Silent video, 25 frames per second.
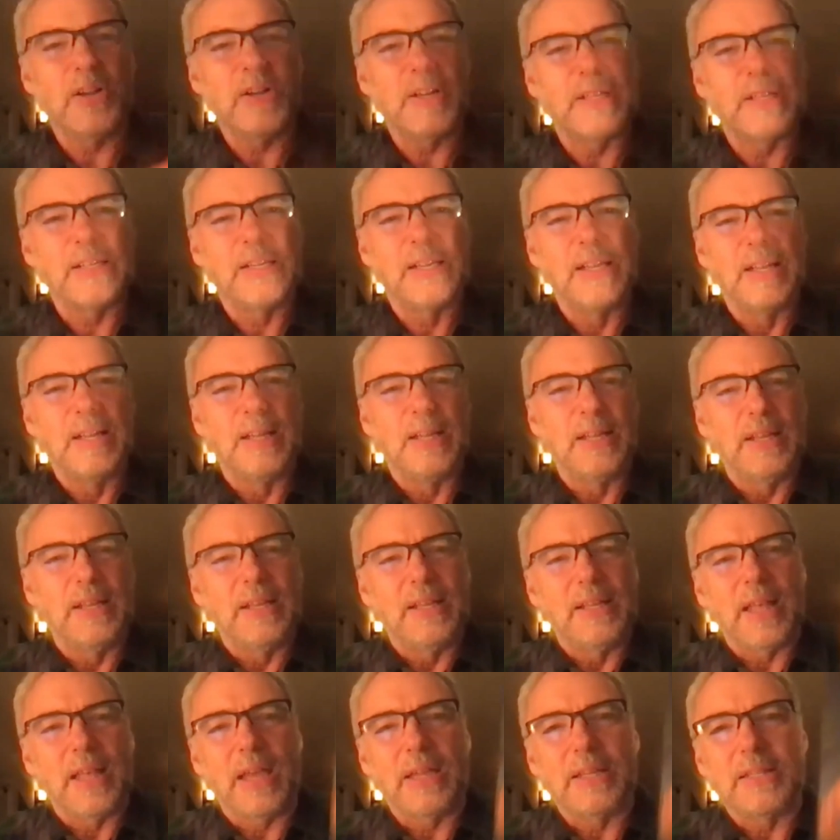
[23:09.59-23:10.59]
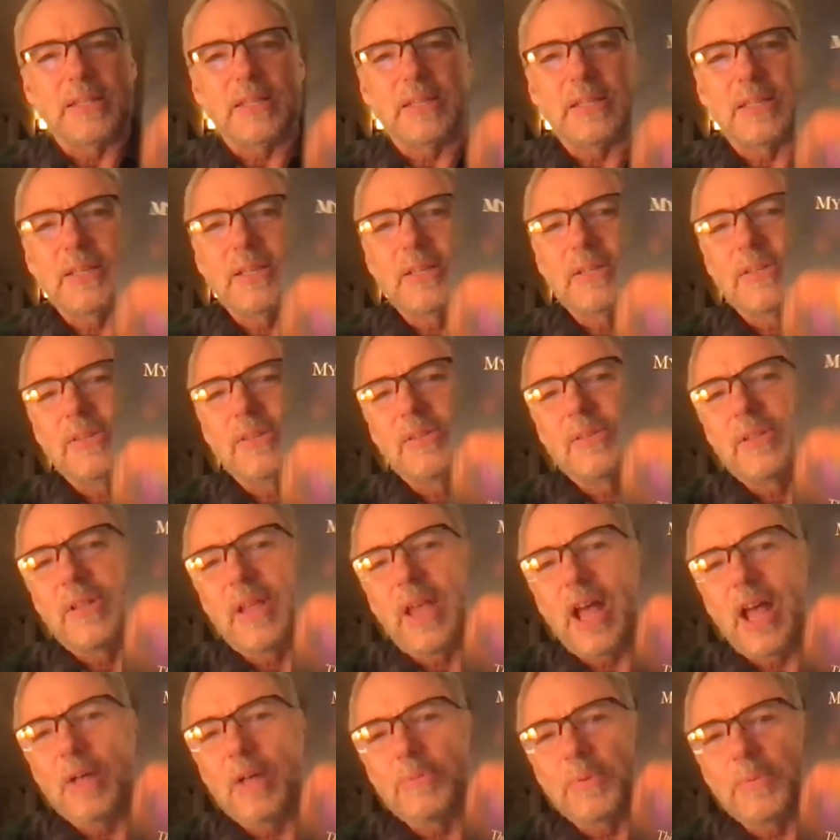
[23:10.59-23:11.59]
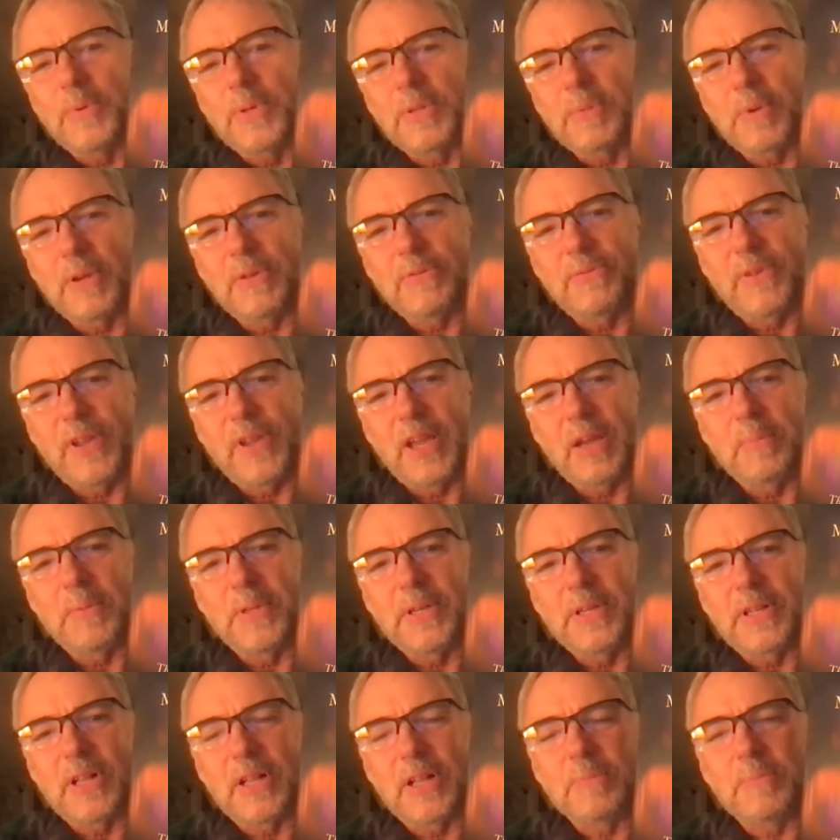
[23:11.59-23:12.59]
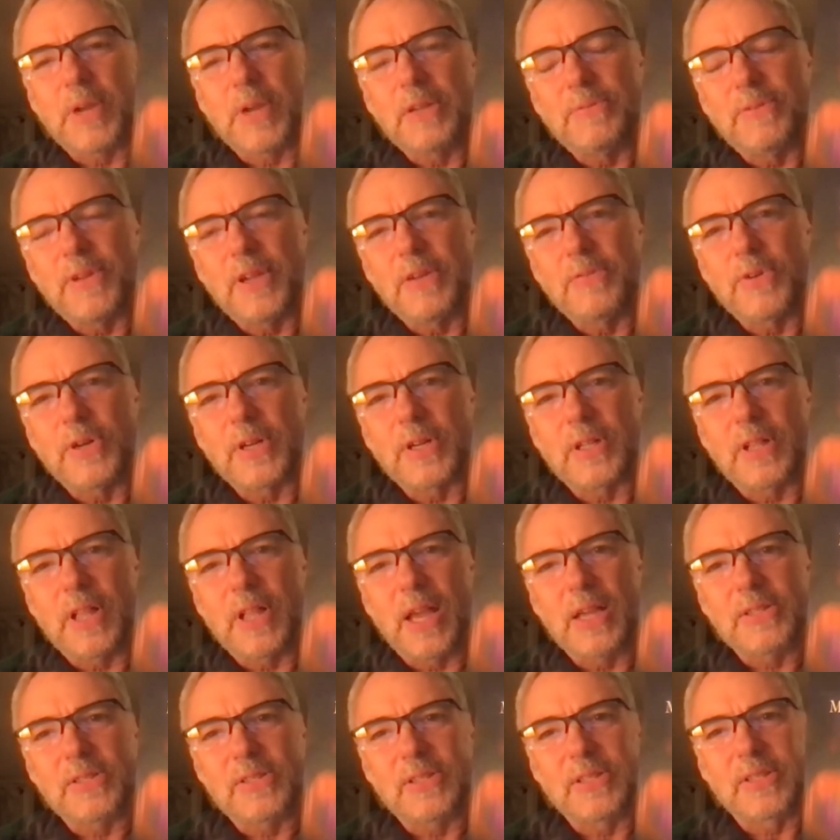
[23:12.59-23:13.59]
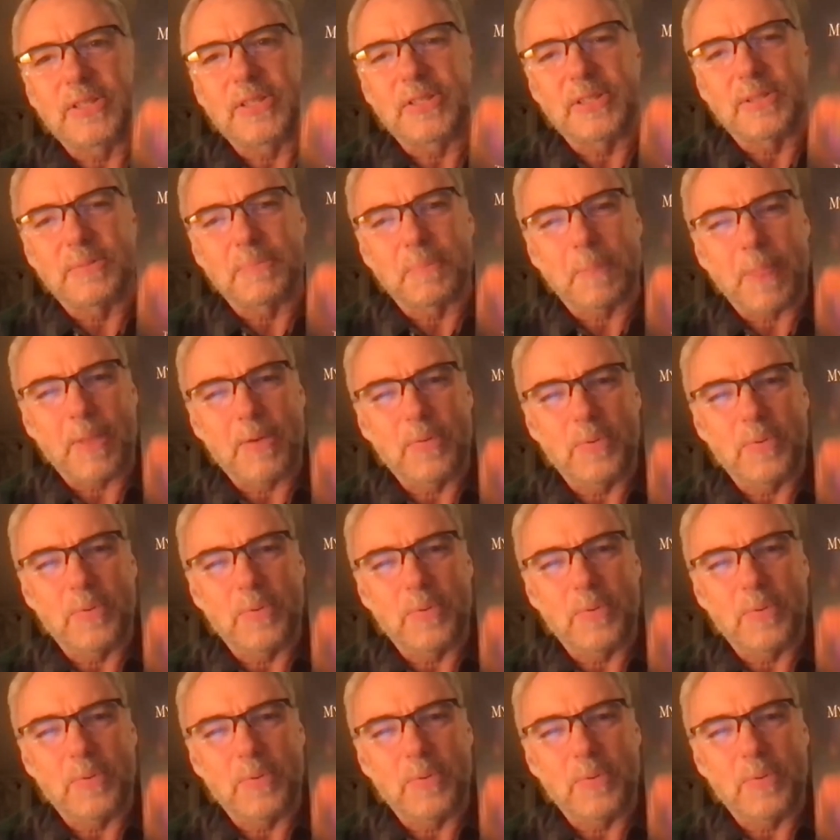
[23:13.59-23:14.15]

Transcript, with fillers: And I did a album with my family called My Favorite Classics,